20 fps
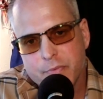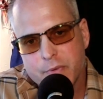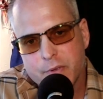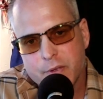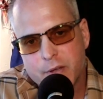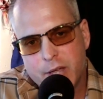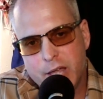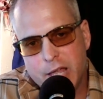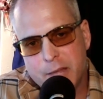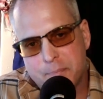
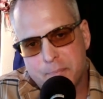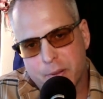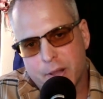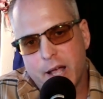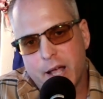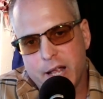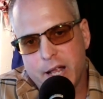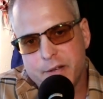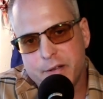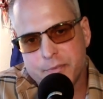he
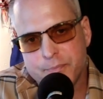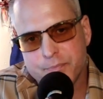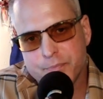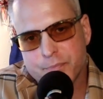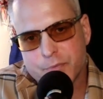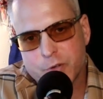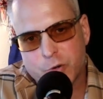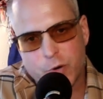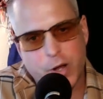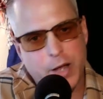played
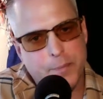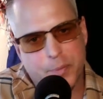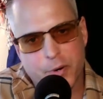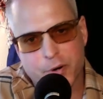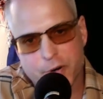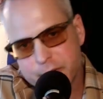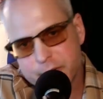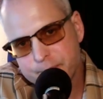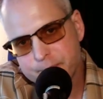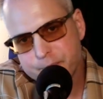
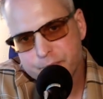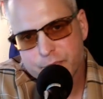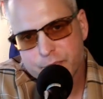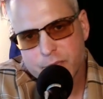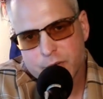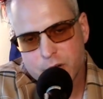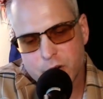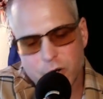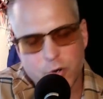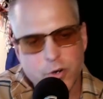Creeper,
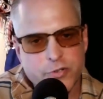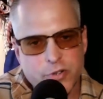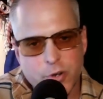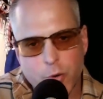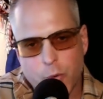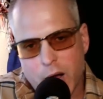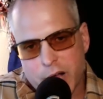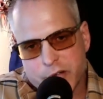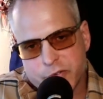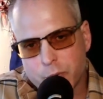who was a
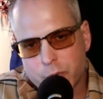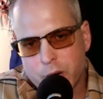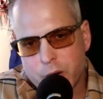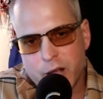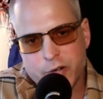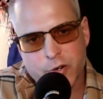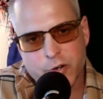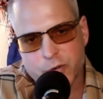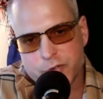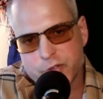white
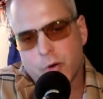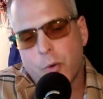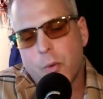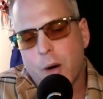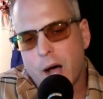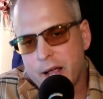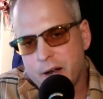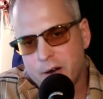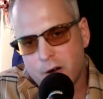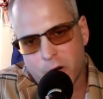sureño, was a
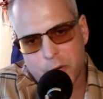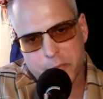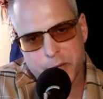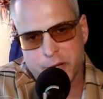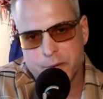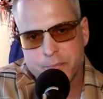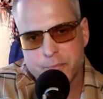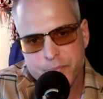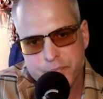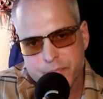white
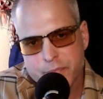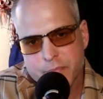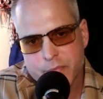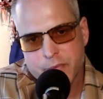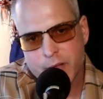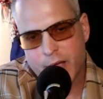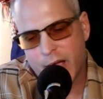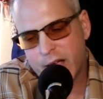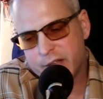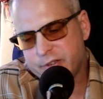homie,
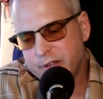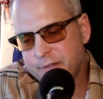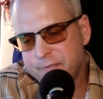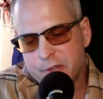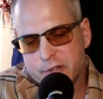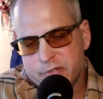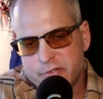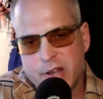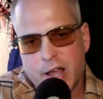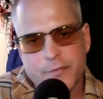as if
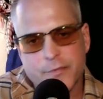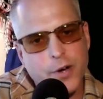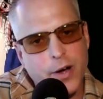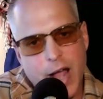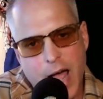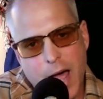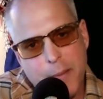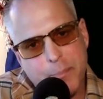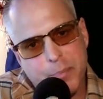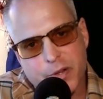this never
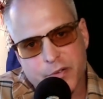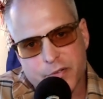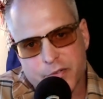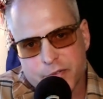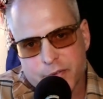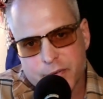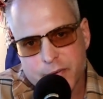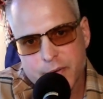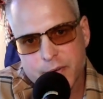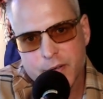
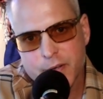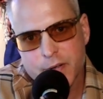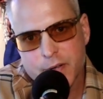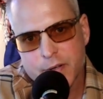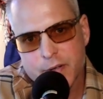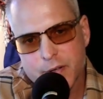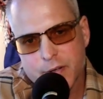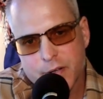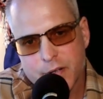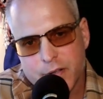happens.
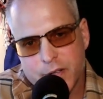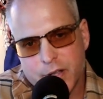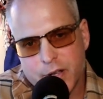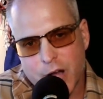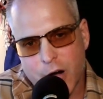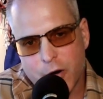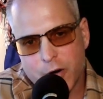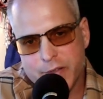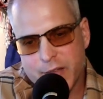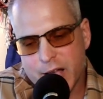You
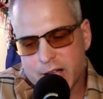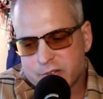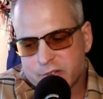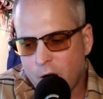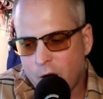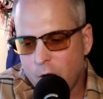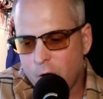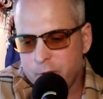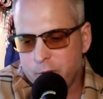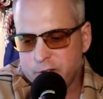know, and that's
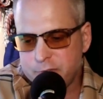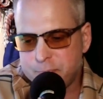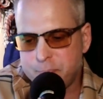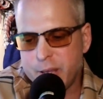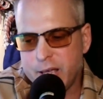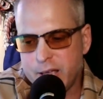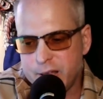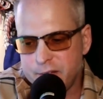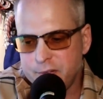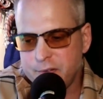always
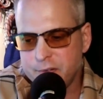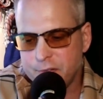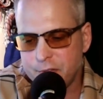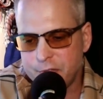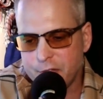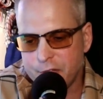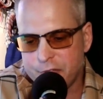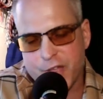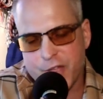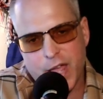been
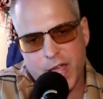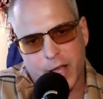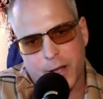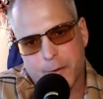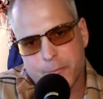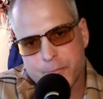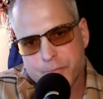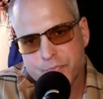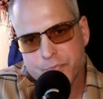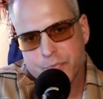the
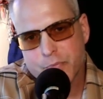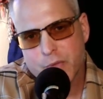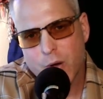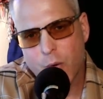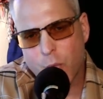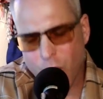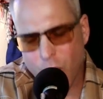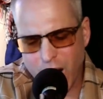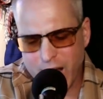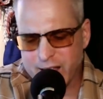thing.
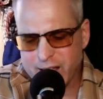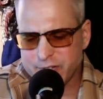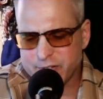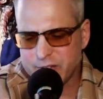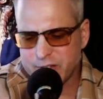Why is it